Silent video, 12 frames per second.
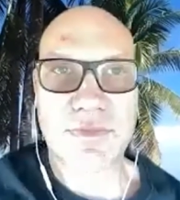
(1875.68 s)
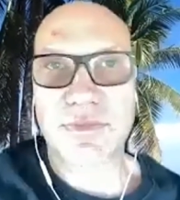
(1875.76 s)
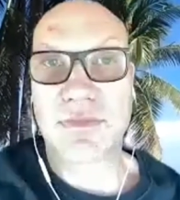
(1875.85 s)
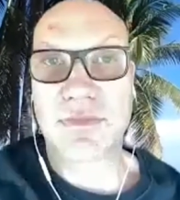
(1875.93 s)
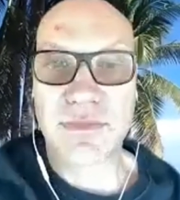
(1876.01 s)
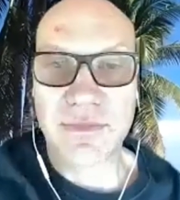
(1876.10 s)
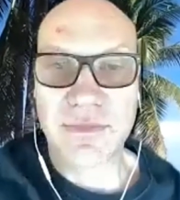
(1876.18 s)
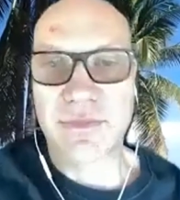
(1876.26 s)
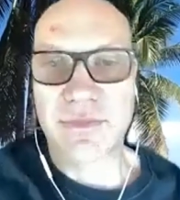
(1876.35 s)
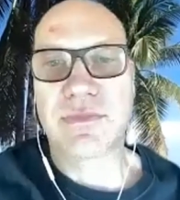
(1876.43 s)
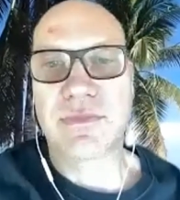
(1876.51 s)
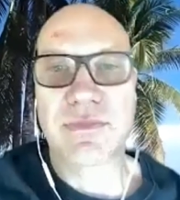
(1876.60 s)
buy from you,
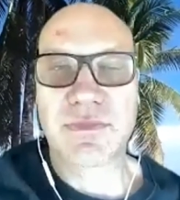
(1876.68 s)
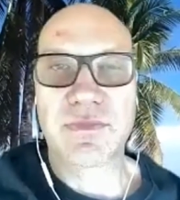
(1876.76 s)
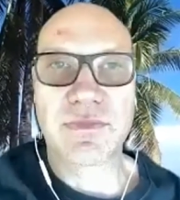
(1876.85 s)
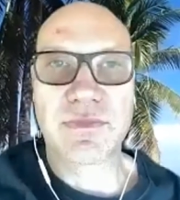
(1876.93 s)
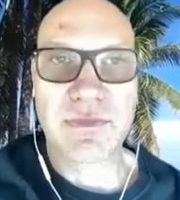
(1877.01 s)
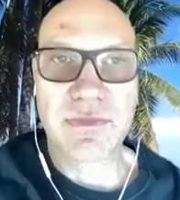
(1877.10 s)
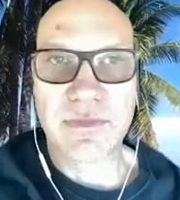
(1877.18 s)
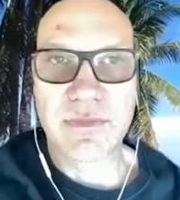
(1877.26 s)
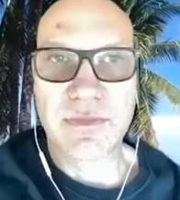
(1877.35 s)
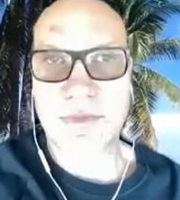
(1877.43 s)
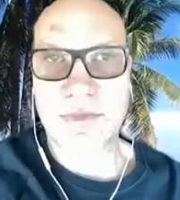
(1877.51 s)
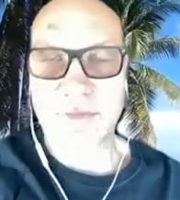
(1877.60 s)
especially having the
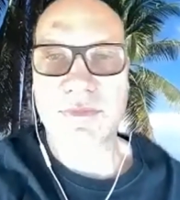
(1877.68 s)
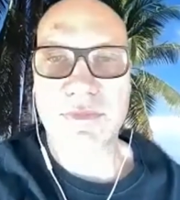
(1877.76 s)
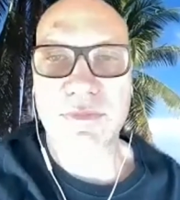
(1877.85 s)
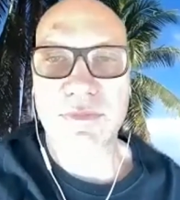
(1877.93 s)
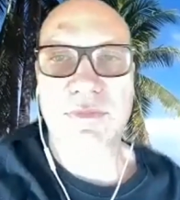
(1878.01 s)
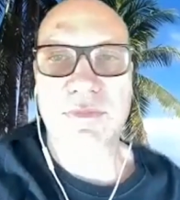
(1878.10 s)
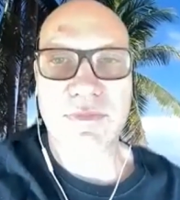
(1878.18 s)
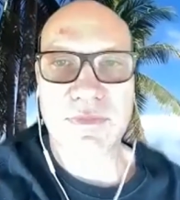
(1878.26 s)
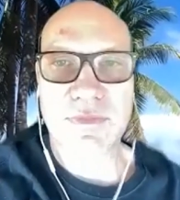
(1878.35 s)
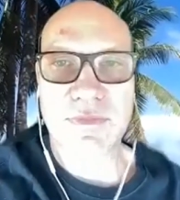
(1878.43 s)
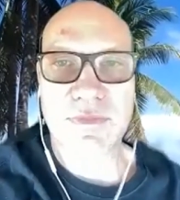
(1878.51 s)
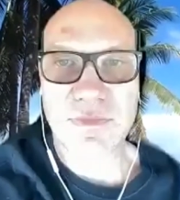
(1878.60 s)
captive audience
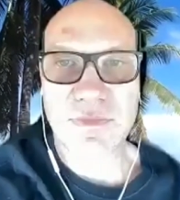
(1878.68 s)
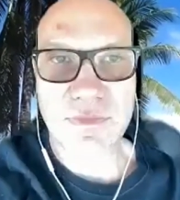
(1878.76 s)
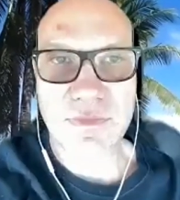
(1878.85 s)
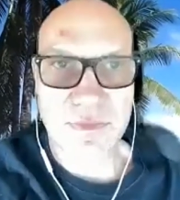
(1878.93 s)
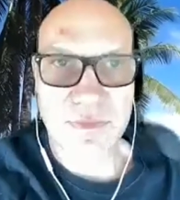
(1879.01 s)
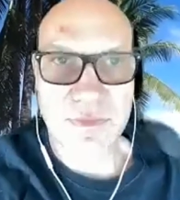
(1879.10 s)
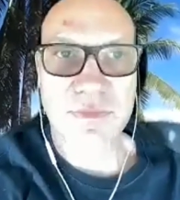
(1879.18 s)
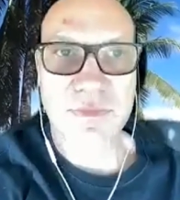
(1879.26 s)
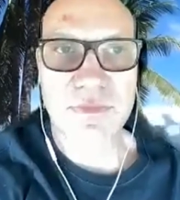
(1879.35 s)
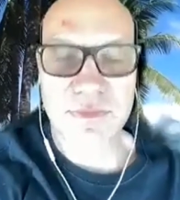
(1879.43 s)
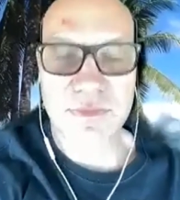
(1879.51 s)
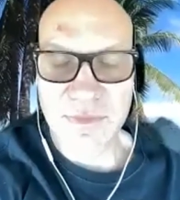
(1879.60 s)
and your ideal
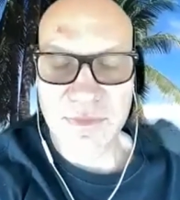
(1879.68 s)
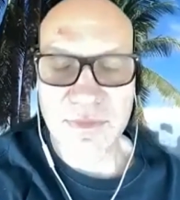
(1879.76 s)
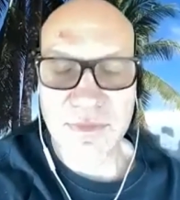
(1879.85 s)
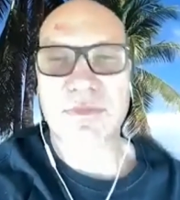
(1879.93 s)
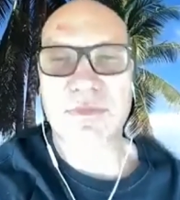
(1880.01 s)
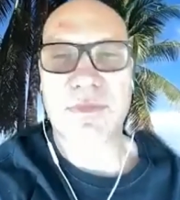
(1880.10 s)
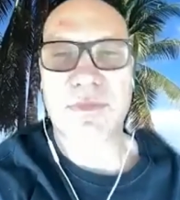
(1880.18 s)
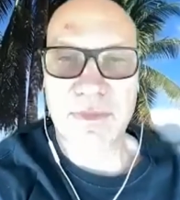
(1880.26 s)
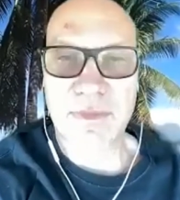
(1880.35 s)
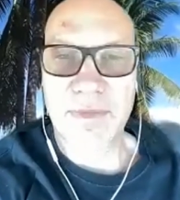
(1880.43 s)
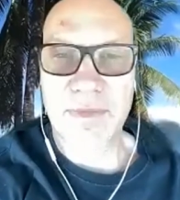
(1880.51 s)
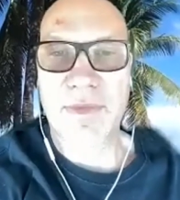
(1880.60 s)
audience that you're right in front
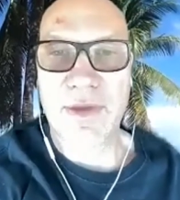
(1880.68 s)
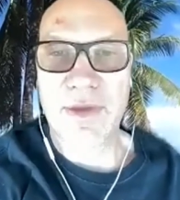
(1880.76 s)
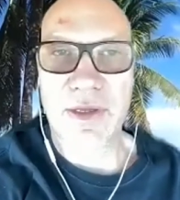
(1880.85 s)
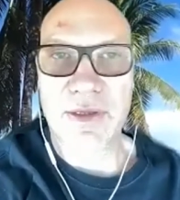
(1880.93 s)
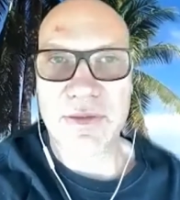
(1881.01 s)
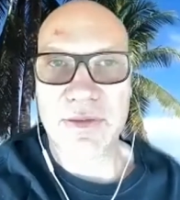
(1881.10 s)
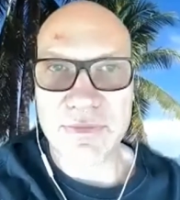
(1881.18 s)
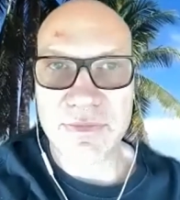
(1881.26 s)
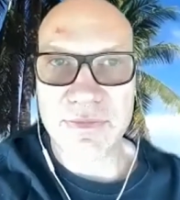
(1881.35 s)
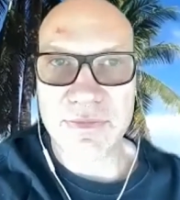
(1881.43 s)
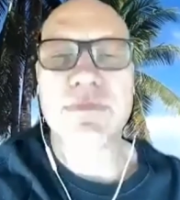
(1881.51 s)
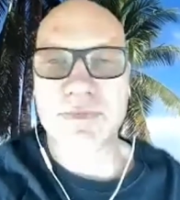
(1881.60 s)
of. So
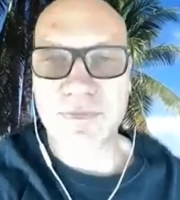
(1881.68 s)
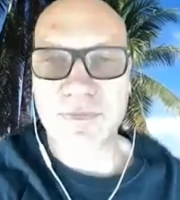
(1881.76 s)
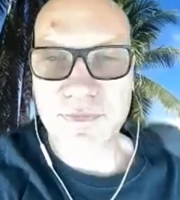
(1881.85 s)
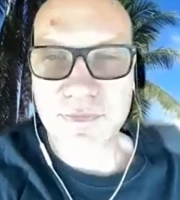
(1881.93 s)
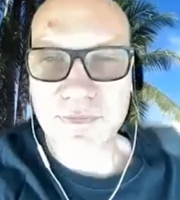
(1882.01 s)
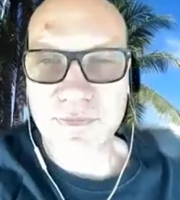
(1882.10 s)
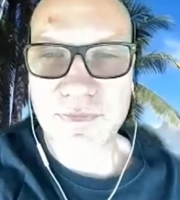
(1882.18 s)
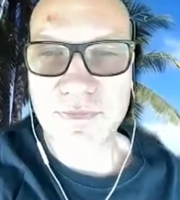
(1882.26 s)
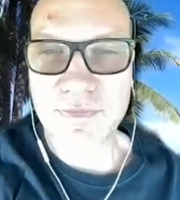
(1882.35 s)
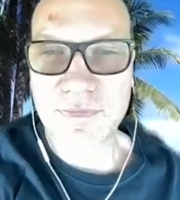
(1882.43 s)
I highly recommend, if